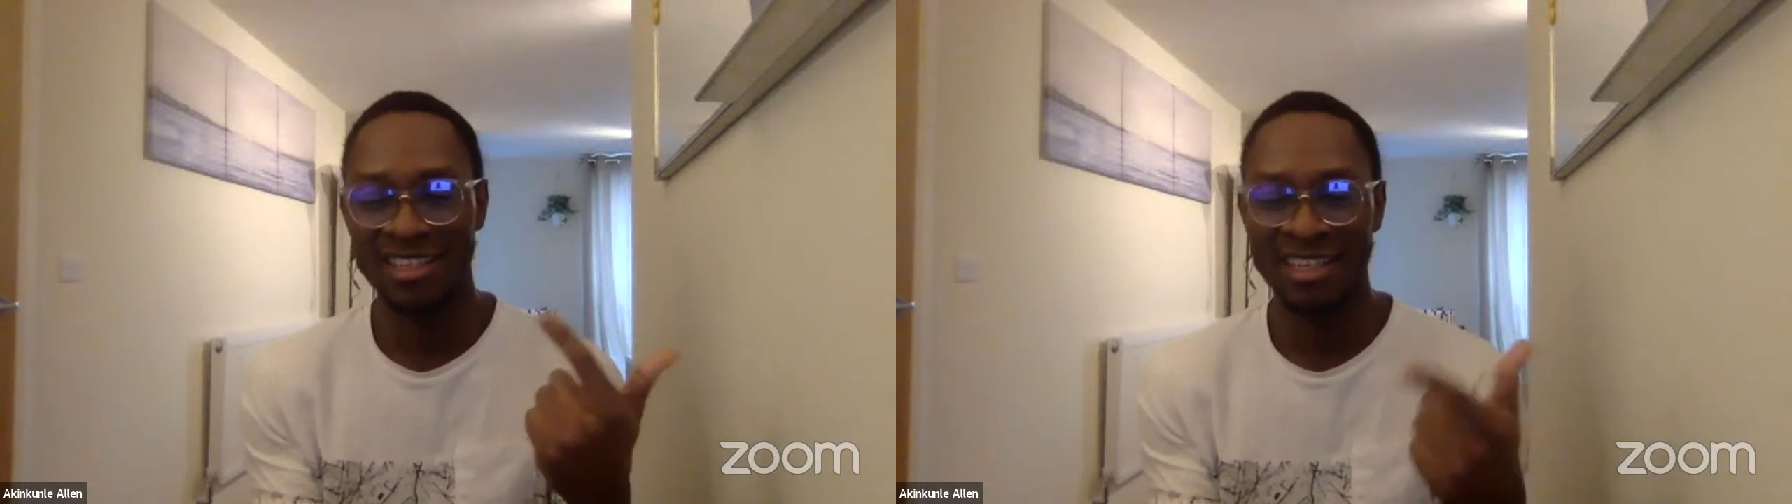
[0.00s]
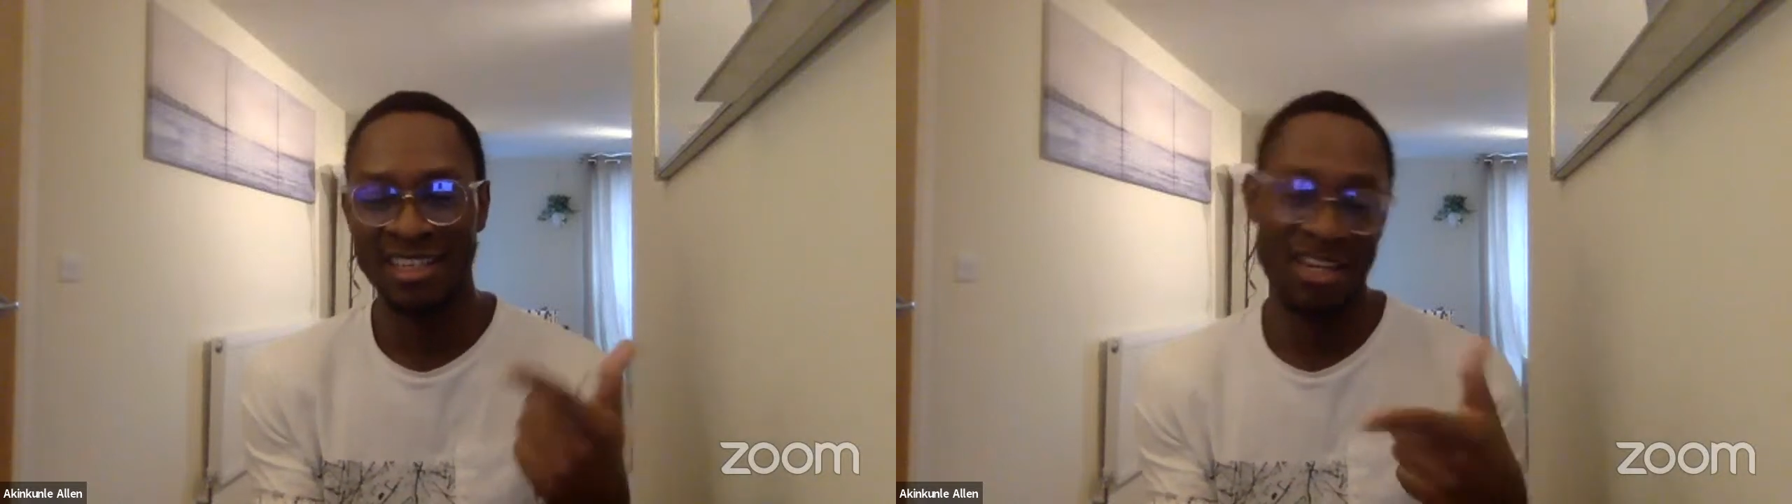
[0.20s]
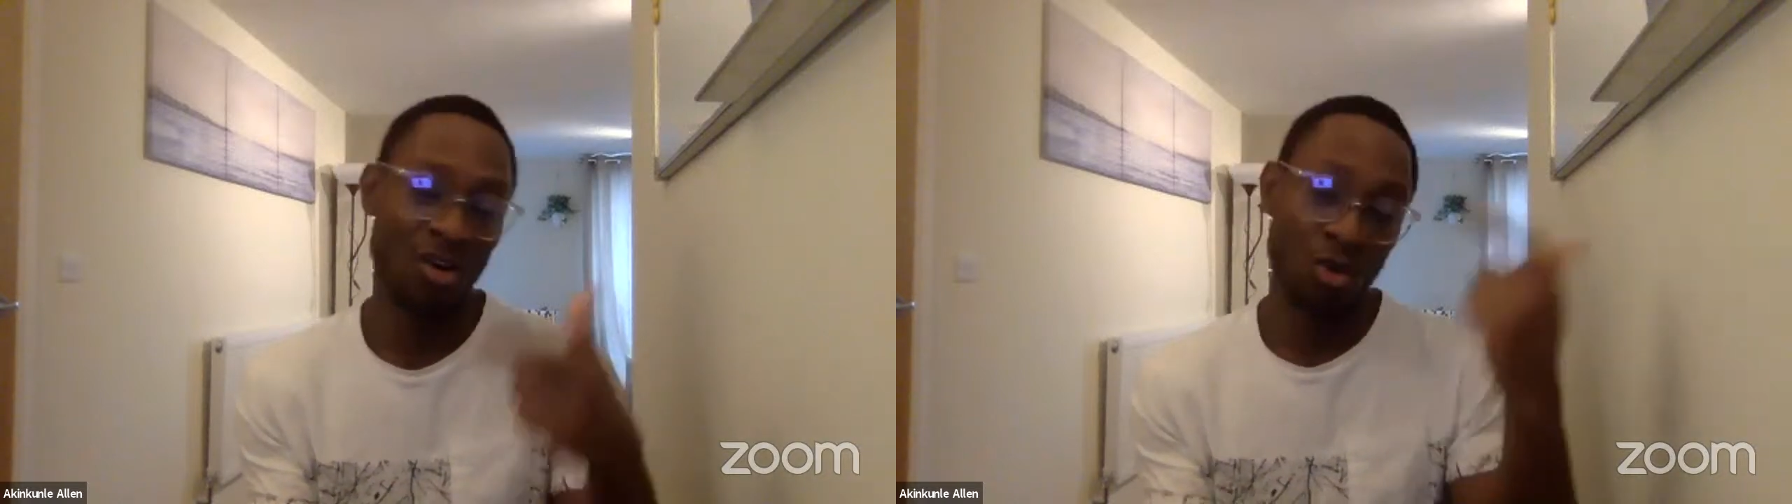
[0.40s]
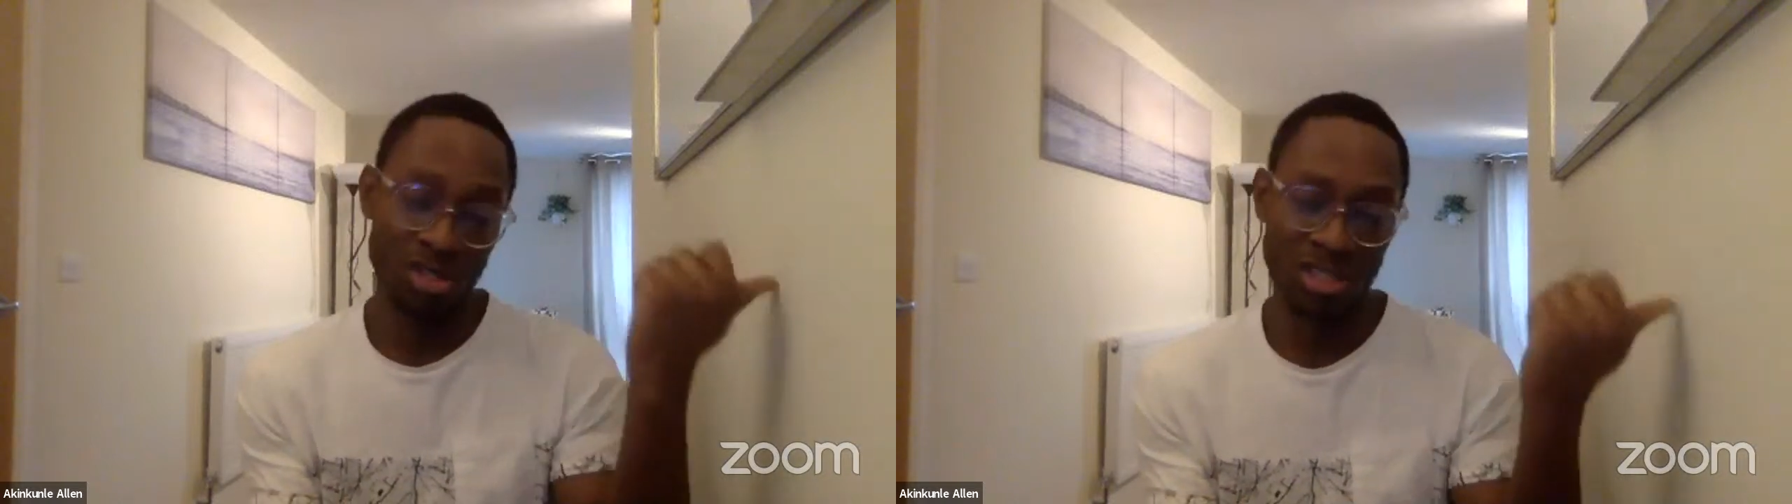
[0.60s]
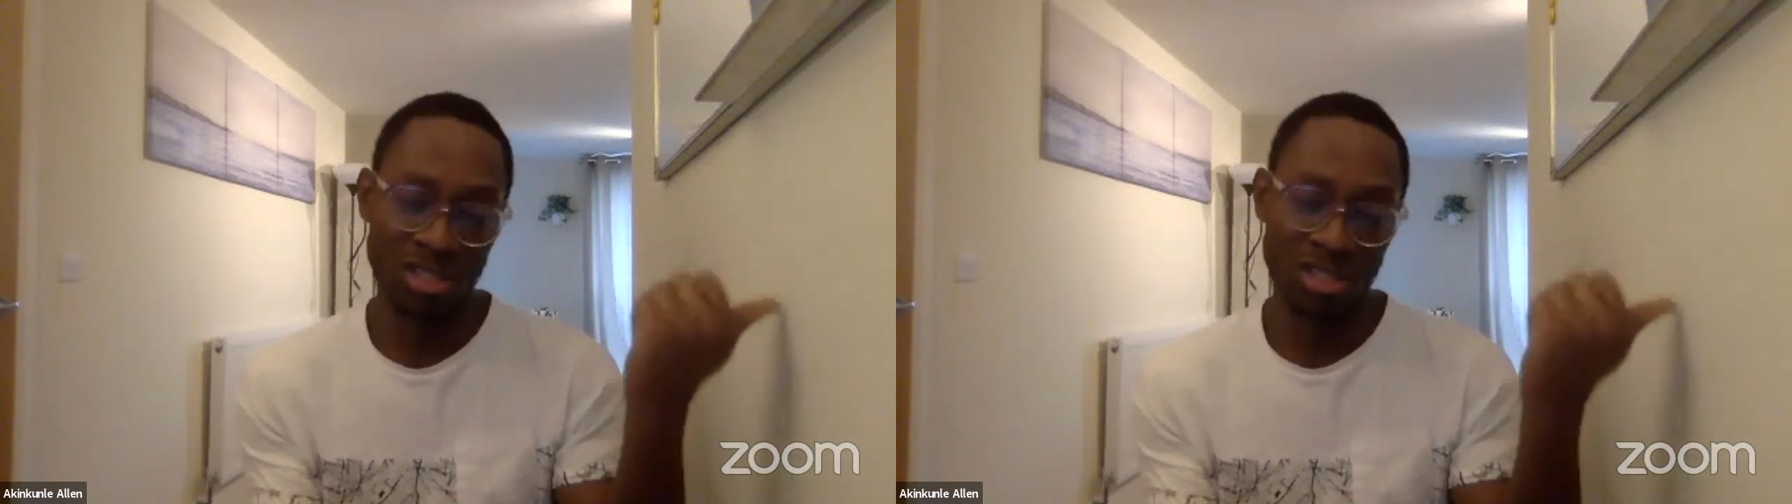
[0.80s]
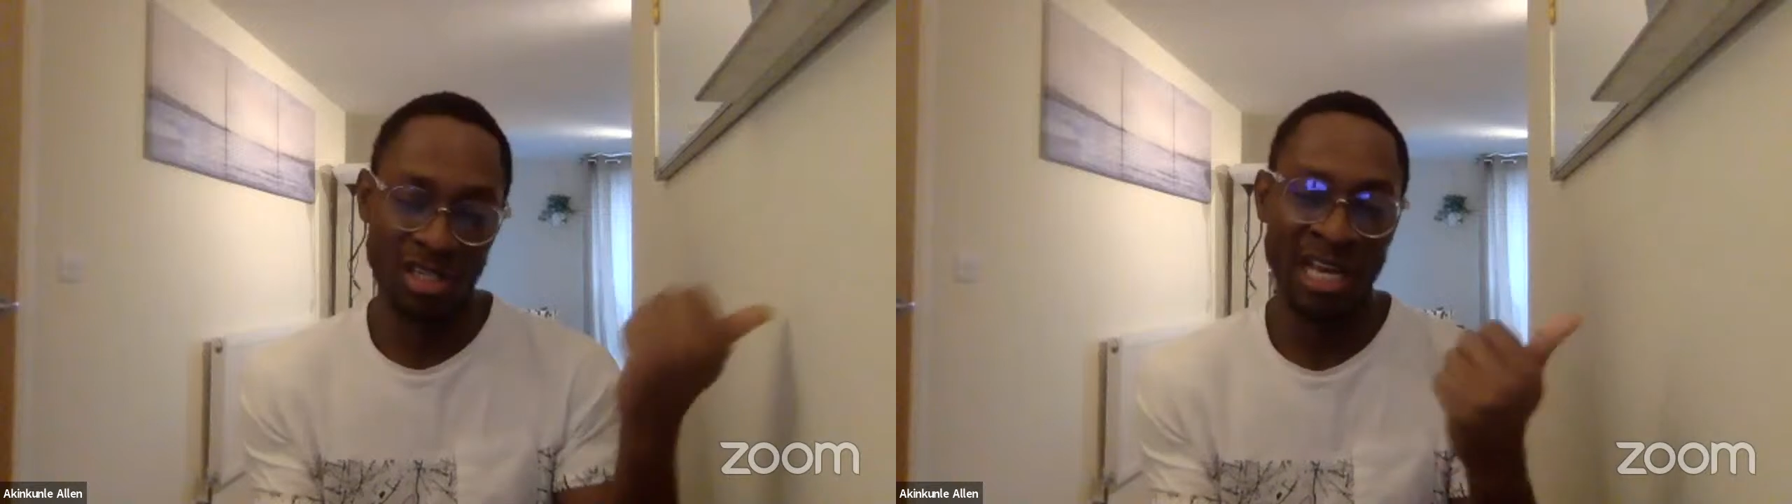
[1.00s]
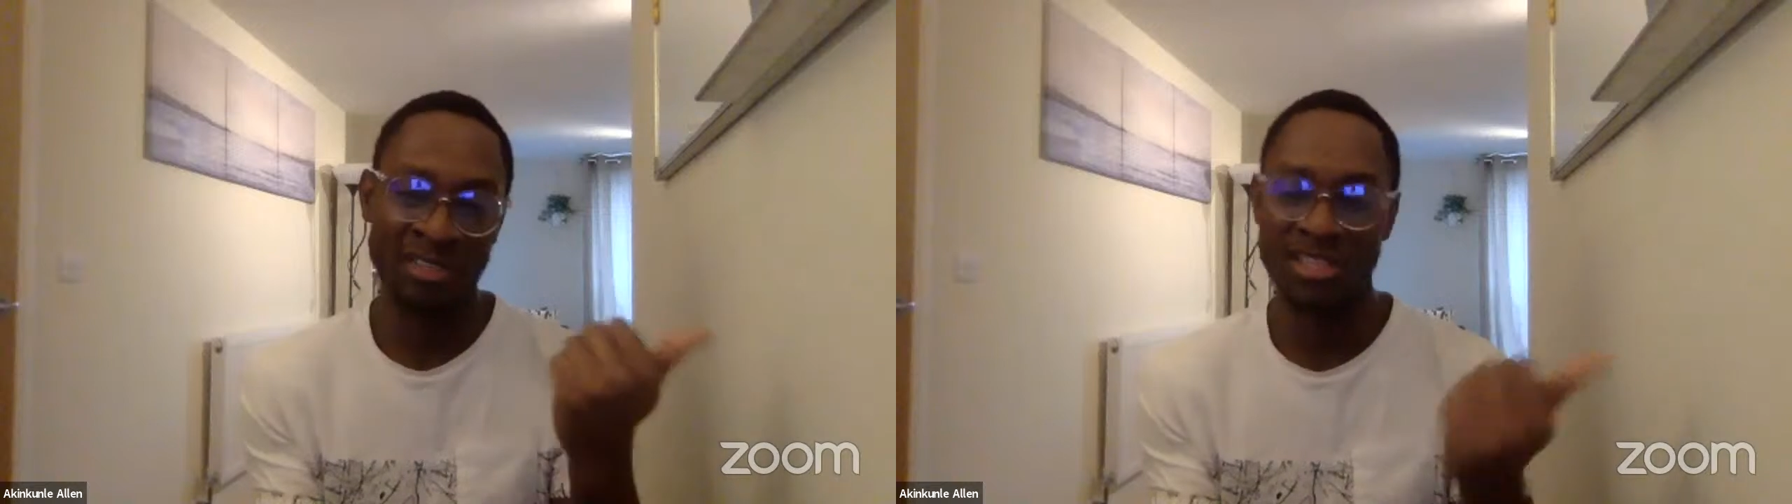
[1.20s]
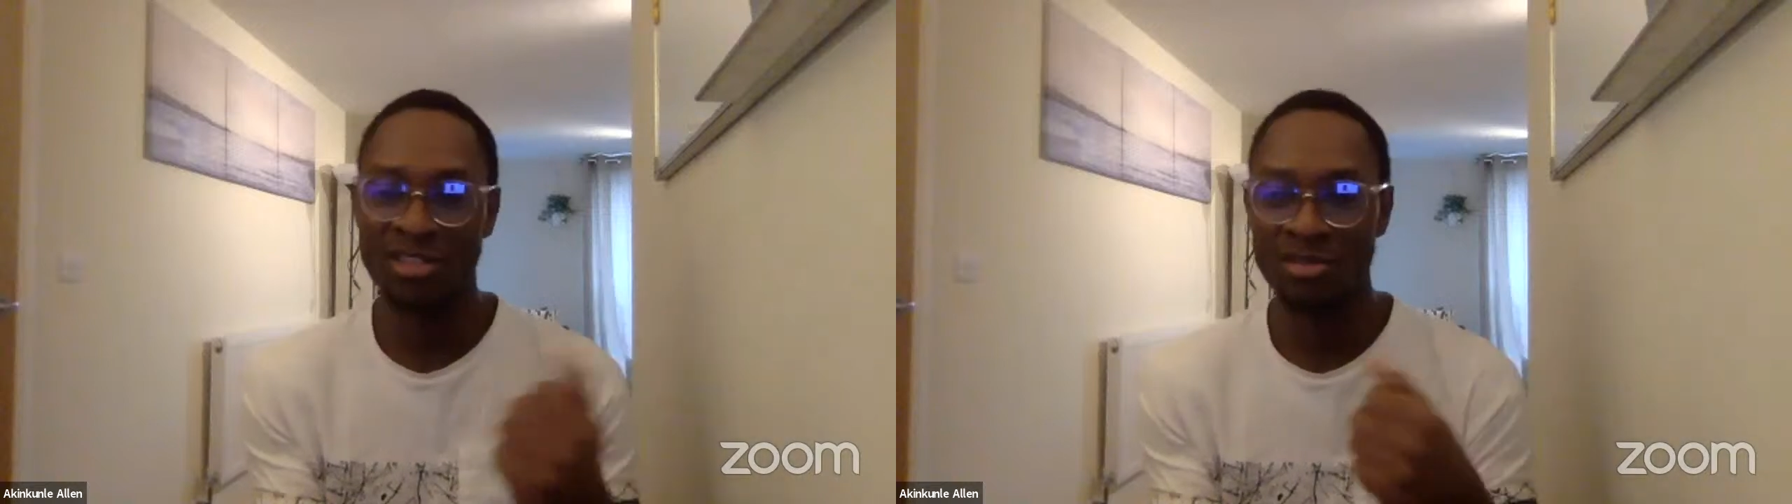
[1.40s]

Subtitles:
the old client-facing